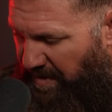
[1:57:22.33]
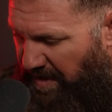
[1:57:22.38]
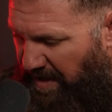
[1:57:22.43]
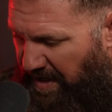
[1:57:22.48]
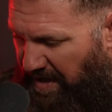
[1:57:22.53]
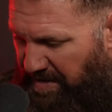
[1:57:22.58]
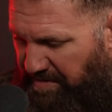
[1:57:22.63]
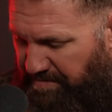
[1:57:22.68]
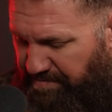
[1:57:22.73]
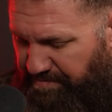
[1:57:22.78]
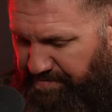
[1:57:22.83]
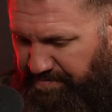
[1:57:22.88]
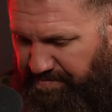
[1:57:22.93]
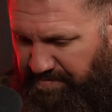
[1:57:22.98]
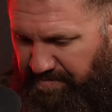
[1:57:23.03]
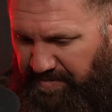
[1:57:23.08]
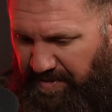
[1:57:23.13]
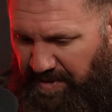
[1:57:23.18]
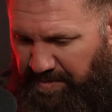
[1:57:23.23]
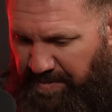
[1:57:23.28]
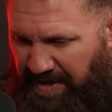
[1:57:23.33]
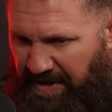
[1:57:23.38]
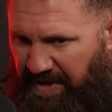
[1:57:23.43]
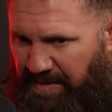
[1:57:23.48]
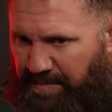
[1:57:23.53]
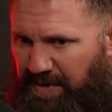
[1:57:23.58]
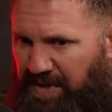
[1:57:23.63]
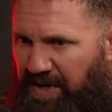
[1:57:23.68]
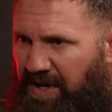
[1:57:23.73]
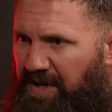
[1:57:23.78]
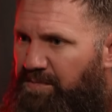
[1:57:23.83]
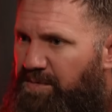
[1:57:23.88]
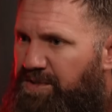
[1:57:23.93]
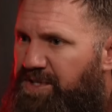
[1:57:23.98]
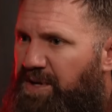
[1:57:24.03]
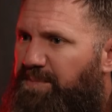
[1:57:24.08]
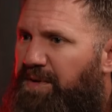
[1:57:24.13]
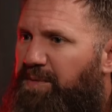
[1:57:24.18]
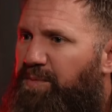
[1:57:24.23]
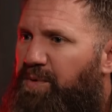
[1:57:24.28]
I'm going to hunt
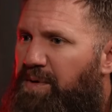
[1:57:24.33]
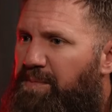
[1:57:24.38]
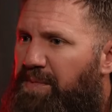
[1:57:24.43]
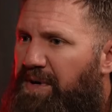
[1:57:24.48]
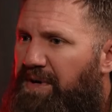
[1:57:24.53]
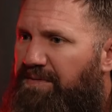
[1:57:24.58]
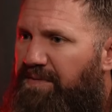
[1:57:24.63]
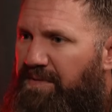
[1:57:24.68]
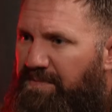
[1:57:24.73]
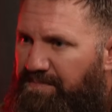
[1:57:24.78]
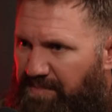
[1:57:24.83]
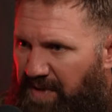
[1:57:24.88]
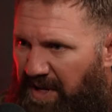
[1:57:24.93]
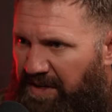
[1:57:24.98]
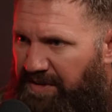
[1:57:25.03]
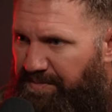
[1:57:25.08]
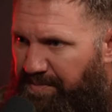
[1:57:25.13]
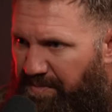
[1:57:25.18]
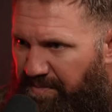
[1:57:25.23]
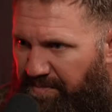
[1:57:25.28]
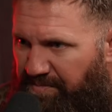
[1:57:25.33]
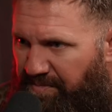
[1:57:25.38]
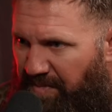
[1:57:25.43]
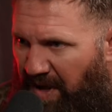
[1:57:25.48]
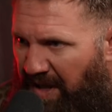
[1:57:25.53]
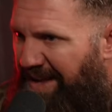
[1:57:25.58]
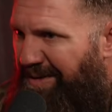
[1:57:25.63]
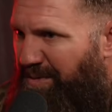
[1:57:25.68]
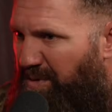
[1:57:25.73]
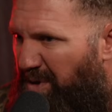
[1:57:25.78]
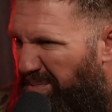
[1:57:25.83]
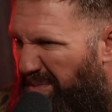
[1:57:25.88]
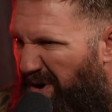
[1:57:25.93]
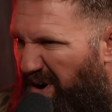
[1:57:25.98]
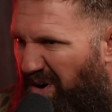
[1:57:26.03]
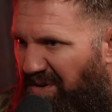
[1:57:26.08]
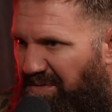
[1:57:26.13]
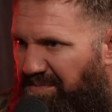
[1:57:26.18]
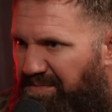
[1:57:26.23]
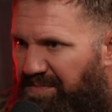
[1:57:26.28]
with something primitive. I'll hunt with a
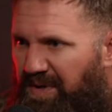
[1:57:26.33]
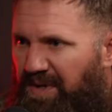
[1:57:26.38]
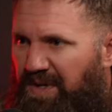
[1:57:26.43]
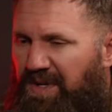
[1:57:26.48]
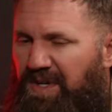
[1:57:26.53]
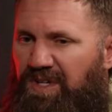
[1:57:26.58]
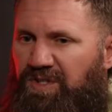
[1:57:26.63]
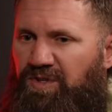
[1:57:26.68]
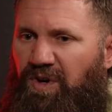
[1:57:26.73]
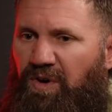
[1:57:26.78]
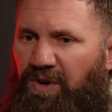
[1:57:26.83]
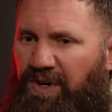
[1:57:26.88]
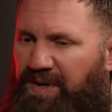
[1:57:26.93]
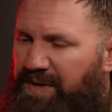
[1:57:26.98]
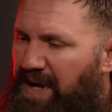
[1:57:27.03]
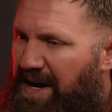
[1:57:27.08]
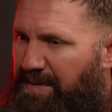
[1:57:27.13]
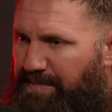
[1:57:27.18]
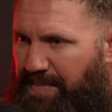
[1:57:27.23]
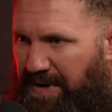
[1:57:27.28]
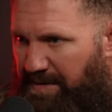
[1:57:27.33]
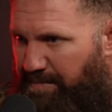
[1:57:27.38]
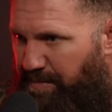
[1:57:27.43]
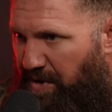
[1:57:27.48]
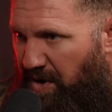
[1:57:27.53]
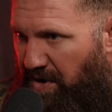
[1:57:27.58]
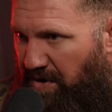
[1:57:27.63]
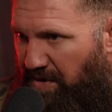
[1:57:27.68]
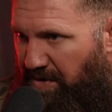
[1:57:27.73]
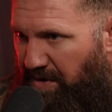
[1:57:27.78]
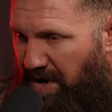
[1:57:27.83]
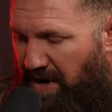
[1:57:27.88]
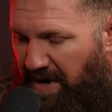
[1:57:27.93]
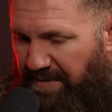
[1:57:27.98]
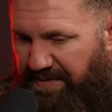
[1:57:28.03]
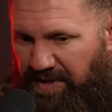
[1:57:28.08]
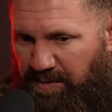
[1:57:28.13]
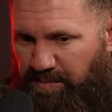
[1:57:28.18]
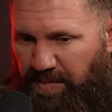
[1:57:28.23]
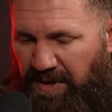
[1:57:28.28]
bow. So I ordered a compound bow
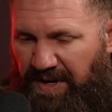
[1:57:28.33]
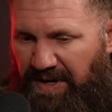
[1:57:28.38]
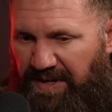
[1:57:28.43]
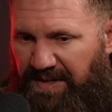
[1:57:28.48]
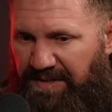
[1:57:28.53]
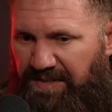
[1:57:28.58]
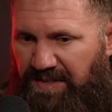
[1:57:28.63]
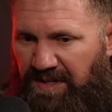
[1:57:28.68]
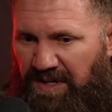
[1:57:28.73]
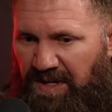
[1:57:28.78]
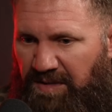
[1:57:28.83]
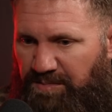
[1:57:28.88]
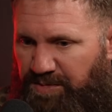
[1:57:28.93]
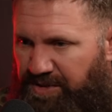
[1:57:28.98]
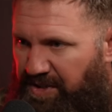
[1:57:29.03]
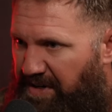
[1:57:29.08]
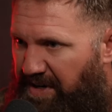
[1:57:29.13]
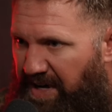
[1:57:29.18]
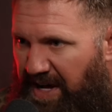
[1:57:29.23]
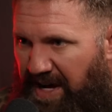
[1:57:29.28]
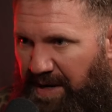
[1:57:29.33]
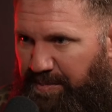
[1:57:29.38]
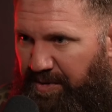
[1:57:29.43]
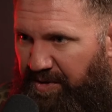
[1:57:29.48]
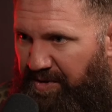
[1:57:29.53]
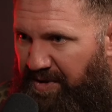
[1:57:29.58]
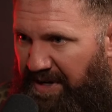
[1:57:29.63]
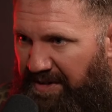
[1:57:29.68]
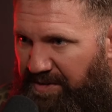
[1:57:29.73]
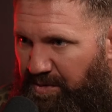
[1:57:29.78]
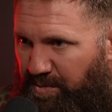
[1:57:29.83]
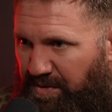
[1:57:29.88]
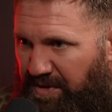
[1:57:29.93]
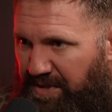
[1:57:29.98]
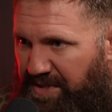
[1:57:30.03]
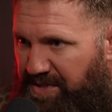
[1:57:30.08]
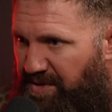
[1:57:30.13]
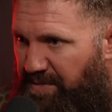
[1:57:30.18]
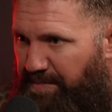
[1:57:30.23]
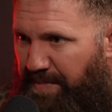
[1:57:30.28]
off eBay, started hobbling around the
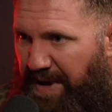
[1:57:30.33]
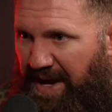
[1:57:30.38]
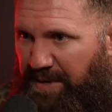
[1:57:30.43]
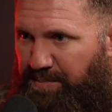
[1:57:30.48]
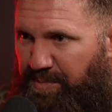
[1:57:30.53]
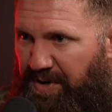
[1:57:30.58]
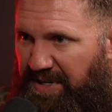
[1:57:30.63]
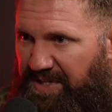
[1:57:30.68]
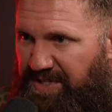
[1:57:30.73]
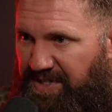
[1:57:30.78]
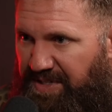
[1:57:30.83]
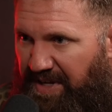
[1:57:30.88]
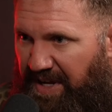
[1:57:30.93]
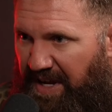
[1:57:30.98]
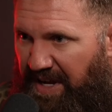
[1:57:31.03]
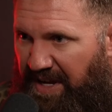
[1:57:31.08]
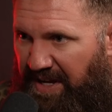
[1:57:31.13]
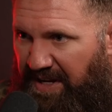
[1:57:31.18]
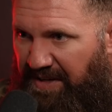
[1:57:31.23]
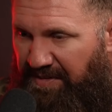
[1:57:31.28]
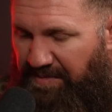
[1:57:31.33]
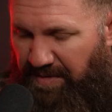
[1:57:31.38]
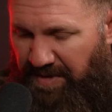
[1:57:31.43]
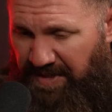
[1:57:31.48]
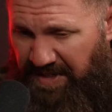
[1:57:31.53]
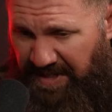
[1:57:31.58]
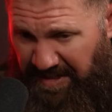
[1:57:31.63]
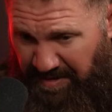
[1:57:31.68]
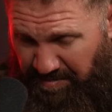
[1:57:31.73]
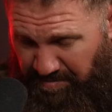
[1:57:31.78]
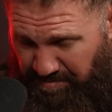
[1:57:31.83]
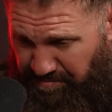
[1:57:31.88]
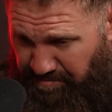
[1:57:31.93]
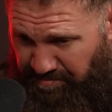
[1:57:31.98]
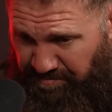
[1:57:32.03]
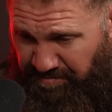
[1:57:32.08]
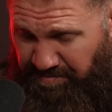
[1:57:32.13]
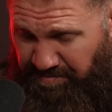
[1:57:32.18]
woods with a back brace and a cane and,